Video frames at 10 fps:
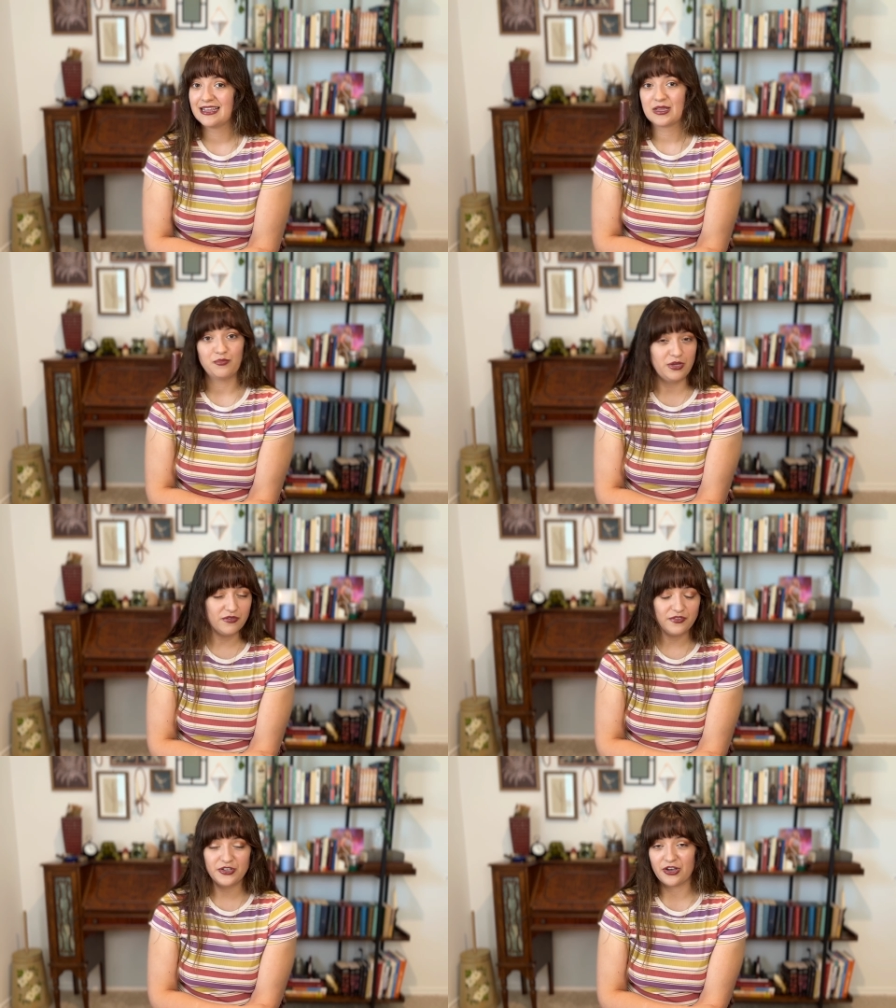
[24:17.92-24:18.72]

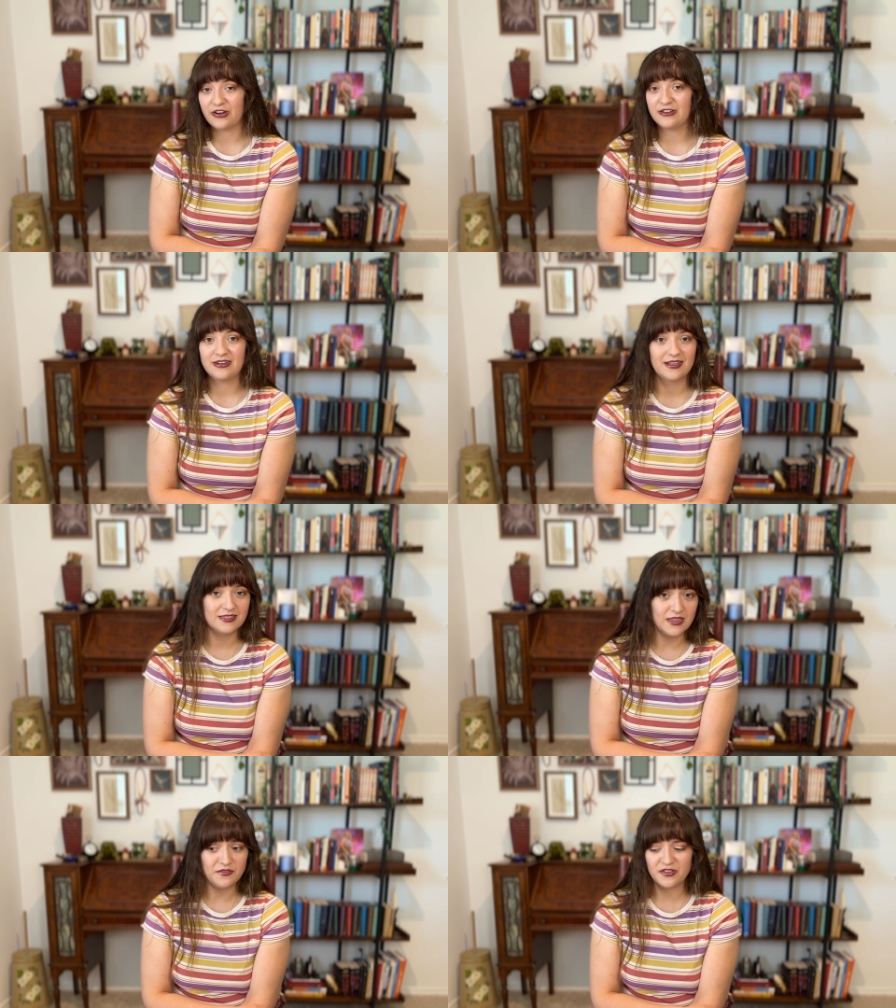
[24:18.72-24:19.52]
Beautiful yarn,
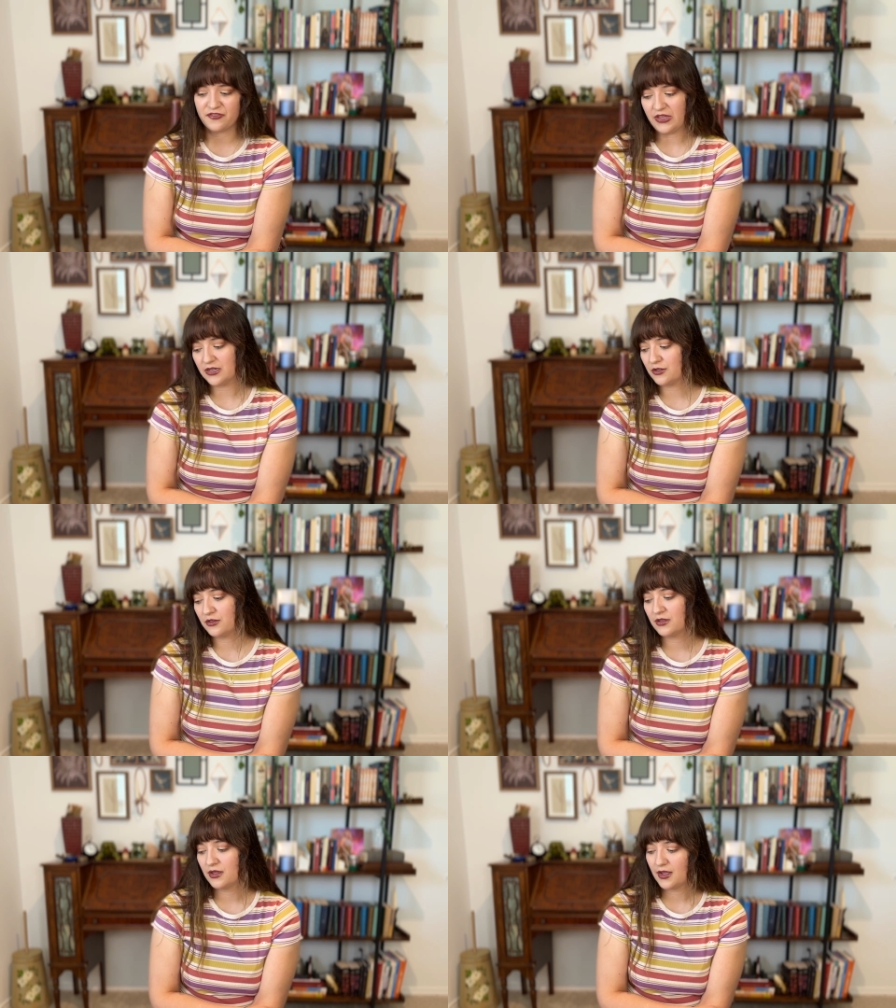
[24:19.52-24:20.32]
love the
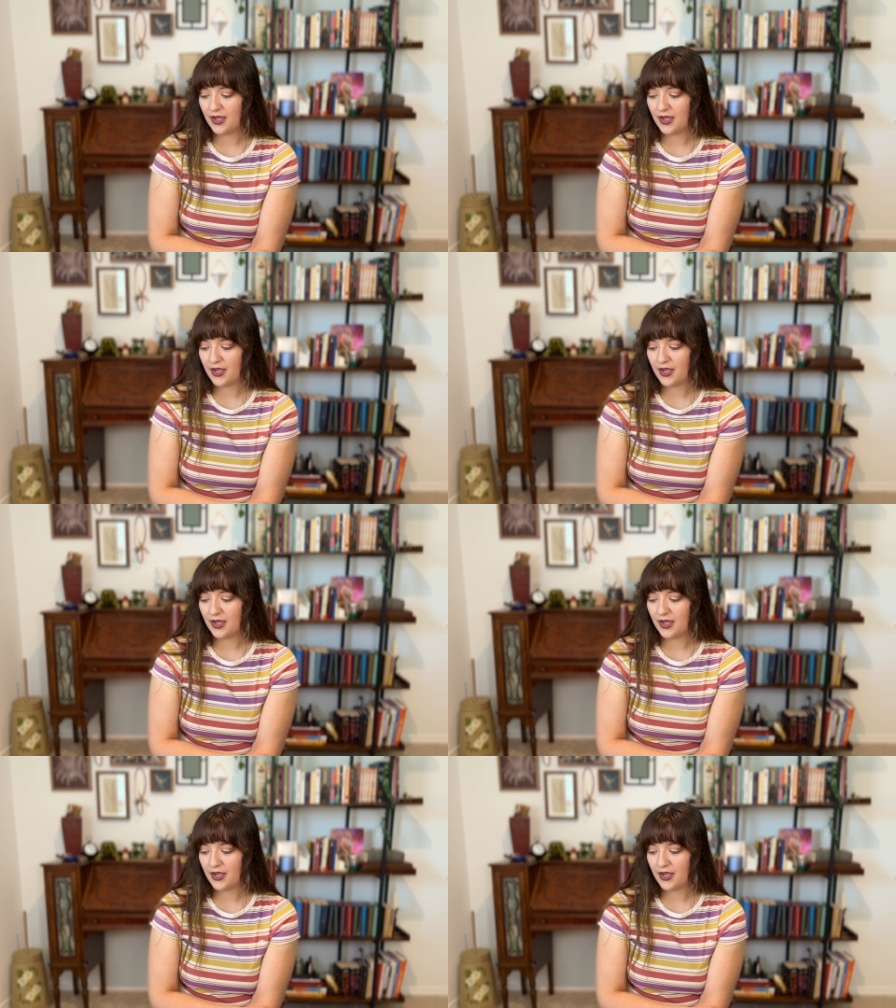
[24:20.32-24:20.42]
feel.